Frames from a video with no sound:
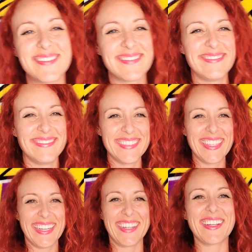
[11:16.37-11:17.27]

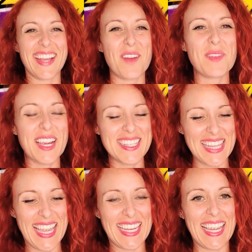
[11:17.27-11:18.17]
Here, I hope you guys
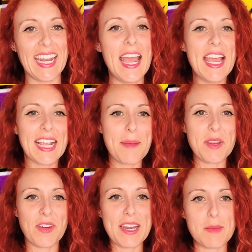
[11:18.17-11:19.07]
like it. Got my
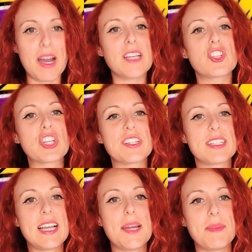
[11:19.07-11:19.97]
Randy Moss jersey
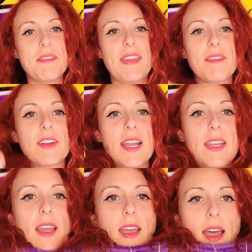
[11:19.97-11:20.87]
on, my
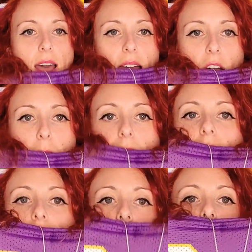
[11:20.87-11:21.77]
favorite. I hope you
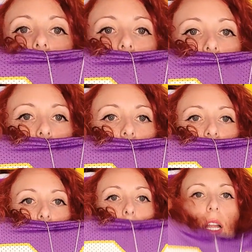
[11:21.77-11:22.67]
guys, again,
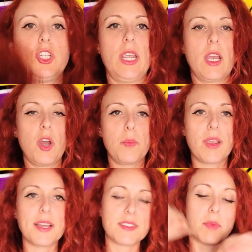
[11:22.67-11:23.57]
thanks for watching. I hope you
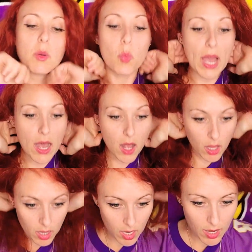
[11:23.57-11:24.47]
guys have been
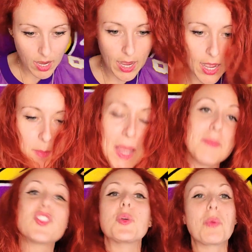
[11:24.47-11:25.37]
well. I'm
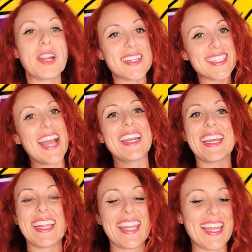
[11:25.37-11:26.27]
super
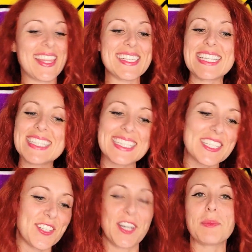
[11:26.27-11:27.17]
excited that the season
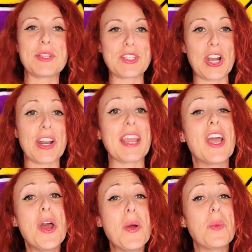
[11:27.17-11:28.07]
is going to be starting.
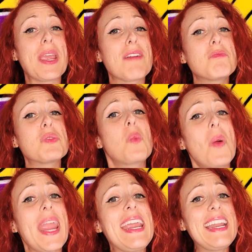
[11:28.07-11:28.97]
We have been
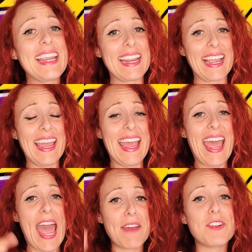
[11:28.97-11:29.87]
waiting
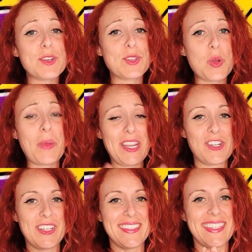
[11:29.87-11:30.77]
ever so
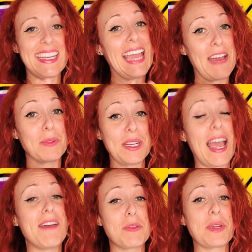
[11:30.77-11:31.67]
patiently,
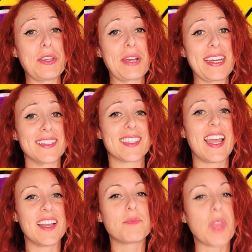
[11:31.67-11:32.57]
haven't we, you guys?
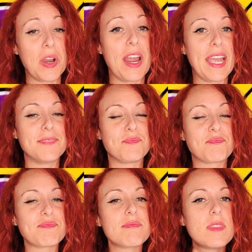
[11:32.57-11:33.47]
All right?
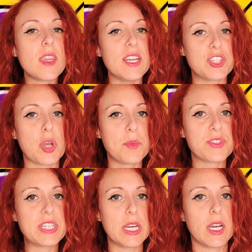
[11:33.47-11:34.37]
It's
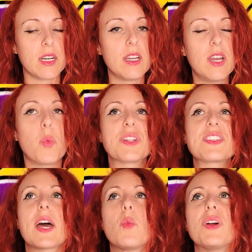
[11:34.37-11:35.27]
almost here. What's
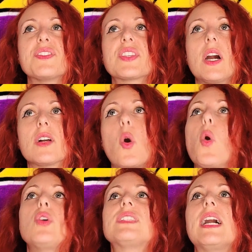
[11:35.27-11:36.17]
that one song,
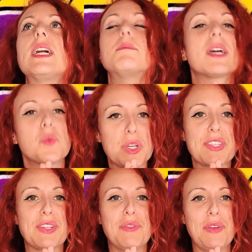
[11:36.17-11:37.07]
Hold On by
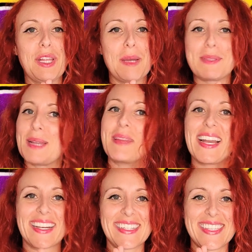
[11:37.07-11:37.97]
Wilson Phillips? I'm
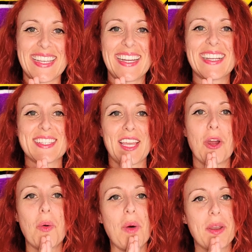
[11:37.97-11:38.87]
not going to sing because I
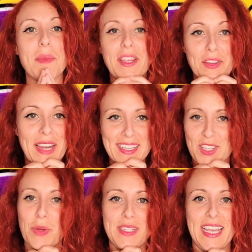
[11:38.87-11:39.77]
don't want to make you guys
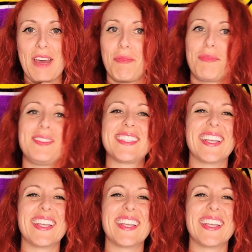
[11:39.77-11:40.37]
go deaf.